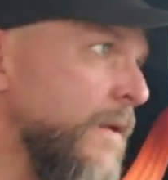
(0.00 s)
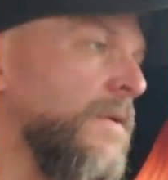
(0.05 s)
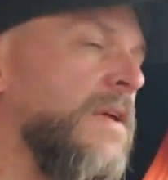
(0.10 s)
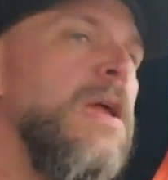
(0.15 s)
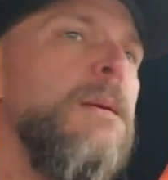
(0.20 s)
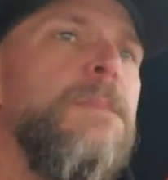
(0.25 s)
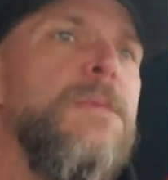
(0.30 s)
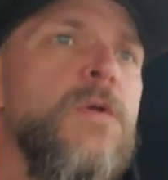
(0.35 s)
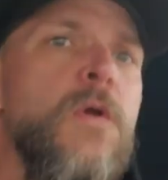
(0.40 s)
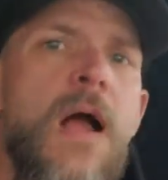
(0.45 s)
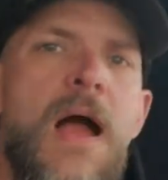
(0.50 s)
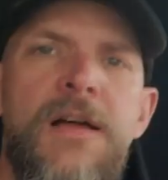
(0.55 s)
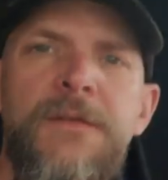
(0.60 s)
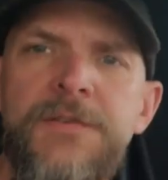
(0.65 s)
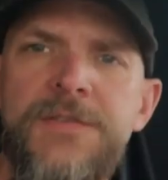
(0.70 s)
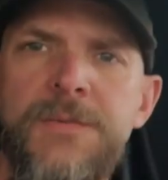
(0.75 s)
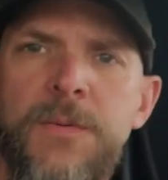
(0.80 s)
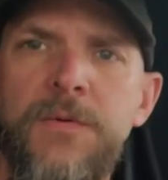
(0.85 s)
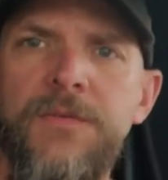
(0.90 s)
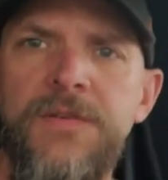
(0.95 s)
keeping your
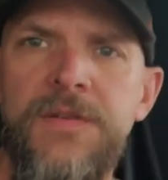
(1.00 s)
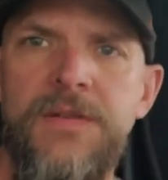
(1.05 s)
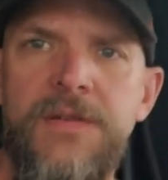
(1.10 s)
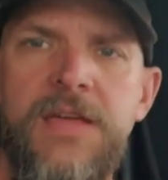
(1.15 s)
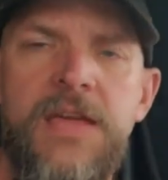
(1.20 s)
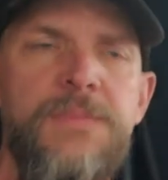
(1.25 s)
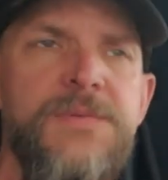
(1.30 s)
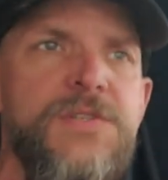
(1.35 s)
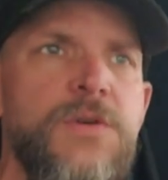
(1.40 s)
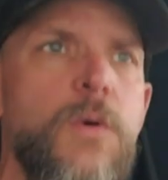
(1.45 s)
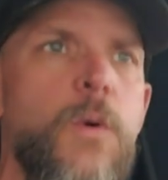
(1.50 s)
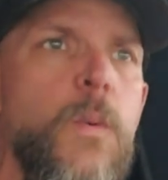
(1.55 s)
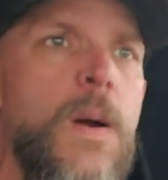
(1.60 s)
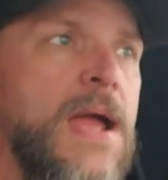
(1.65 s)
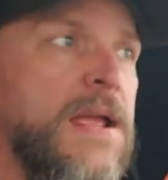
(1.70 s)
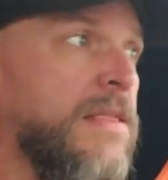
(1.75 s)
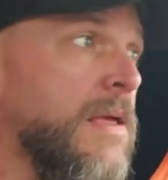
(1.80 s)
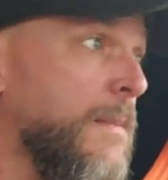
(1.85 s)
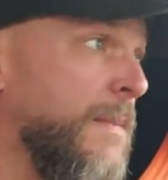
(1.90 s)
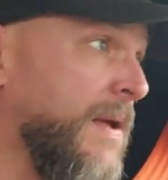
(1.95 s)
eyes moving keeps you
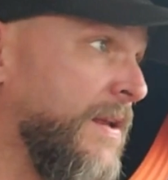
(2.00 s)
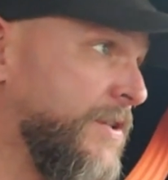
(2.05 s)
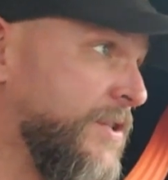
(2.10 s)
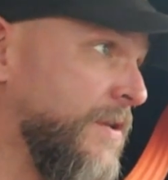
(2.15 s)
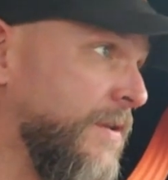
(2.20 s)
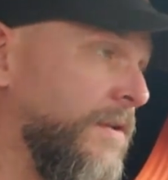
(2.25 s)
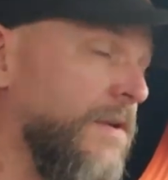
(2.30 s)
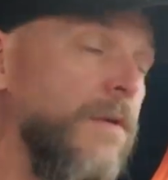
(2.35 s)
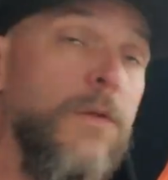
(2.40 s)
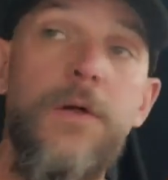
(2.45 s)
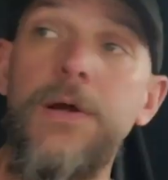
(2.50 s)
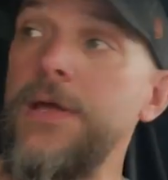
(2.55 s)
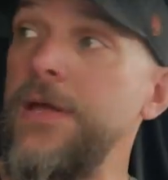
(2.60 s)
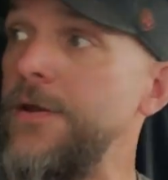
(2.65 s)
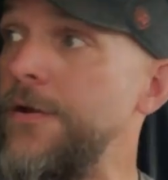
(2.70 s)
awake. That means you look